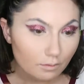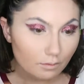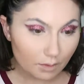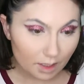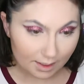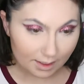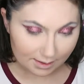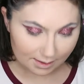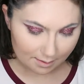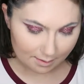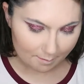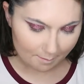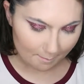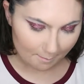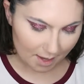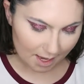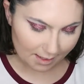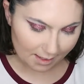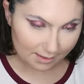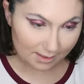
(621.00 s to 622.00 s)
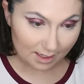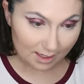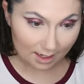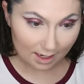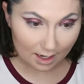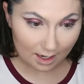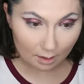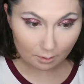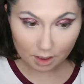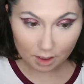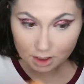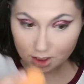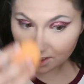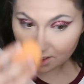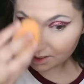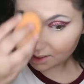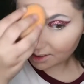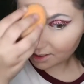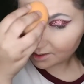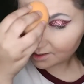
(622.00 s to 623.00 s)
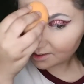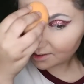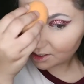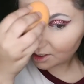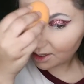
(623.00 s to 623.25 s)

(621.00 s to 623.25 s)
But it's amazing how much it does.